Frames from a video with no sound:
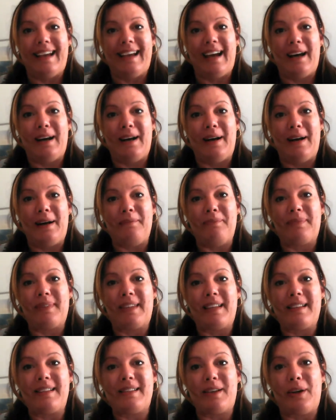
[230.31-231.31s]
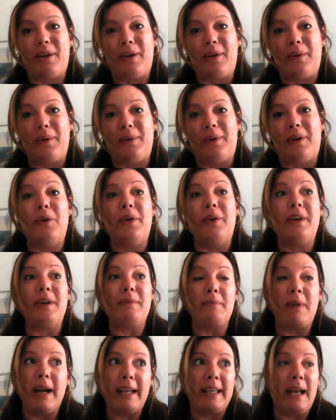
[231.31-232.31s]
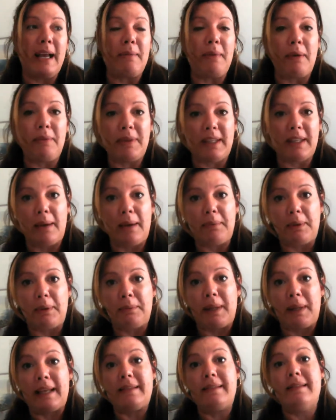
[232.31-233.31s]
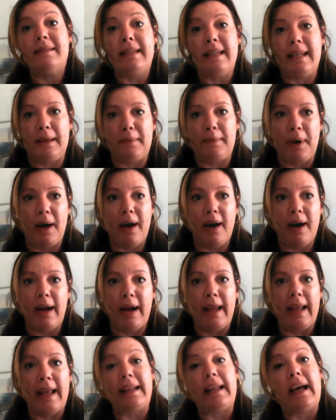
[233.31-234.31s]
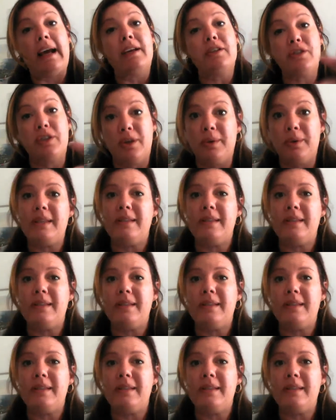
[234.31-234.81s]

Or it might come up with a couple of places nearby and ask you,